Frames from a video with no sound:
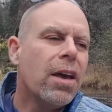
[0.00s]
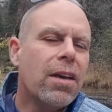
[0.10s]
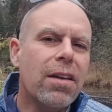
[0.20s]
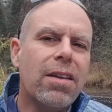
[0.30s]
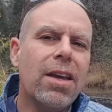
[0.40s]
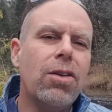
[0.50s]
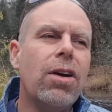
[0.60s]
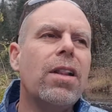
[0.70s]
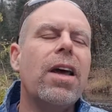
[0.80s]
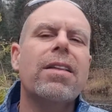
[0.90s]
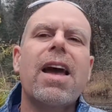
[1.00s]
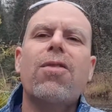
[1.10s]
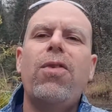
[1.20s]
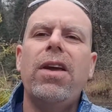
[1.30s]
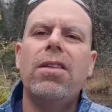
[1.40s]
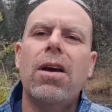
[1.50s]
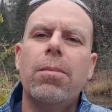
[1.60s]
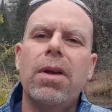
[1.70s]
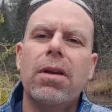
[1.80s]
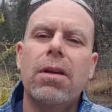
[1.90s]
Continue to let that faith
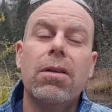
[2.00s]
come